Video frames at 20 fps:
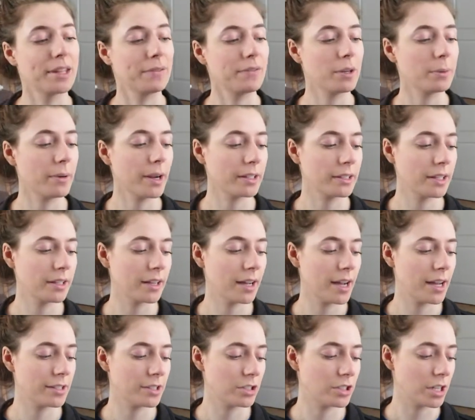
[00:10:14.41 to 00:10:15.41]
if you're pregnant,
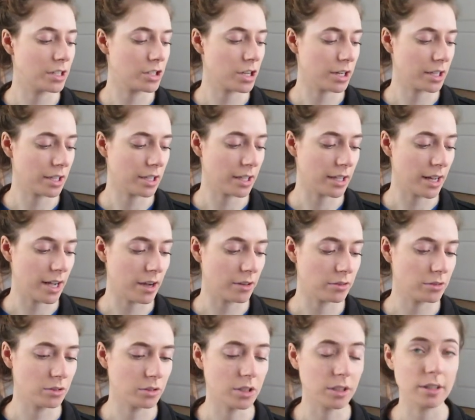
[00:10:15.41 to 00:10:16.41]
I suggest checking it
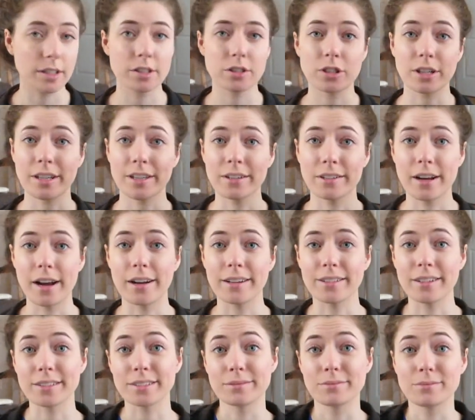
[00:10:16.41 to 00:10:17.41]
out or at least checking her
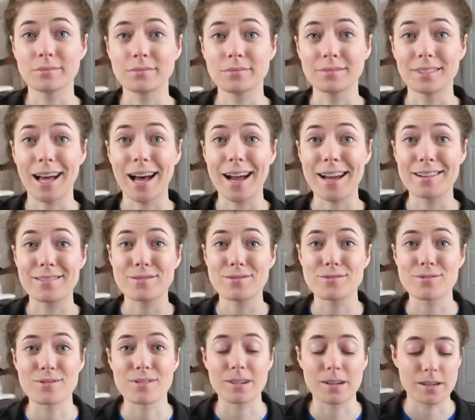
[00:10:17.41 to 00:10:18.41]
out online
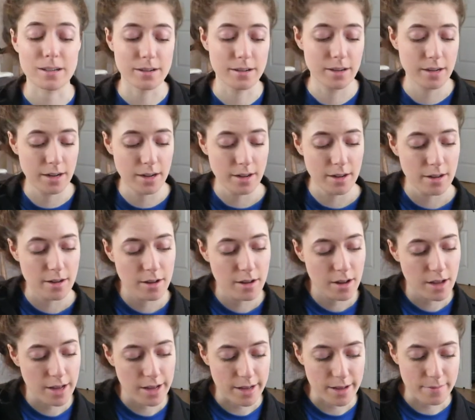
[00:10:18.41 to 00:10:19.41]
or
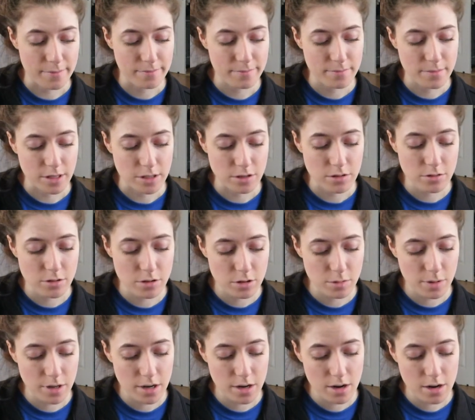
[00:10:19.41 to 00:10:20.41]
um, on
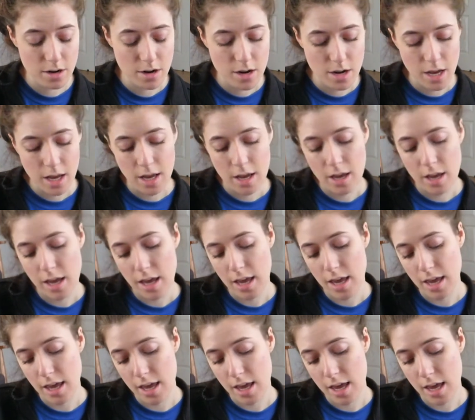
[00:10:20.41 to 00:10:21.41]
YouTube here.
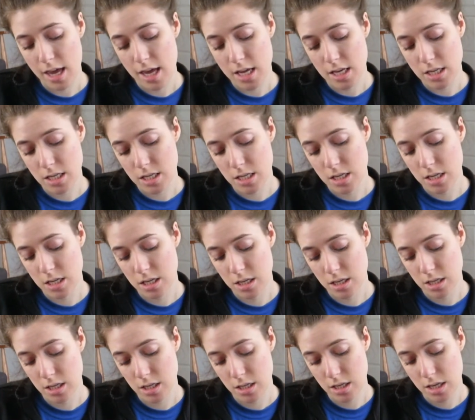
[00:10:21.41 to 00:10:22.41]
And,
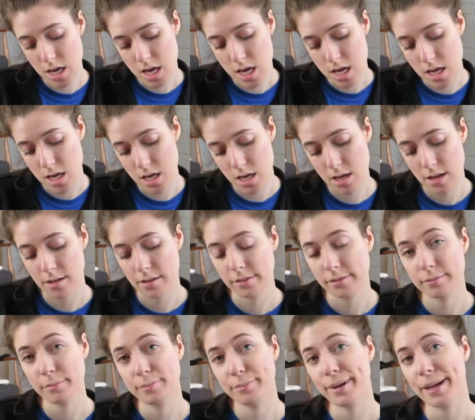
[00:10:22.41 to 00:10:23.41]

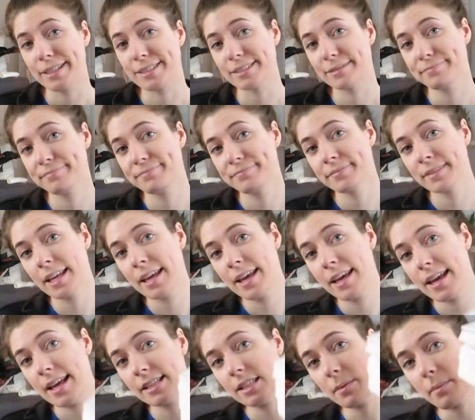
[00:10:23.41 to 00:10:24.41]
but
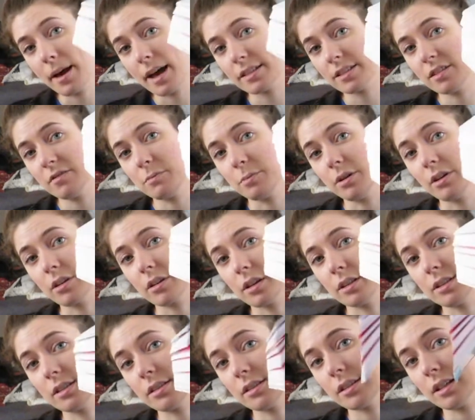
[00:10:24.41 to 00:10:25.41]
it's a massive book,
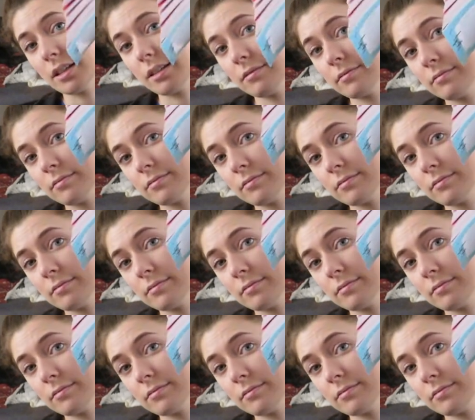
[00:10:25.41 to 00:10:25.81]
honestly.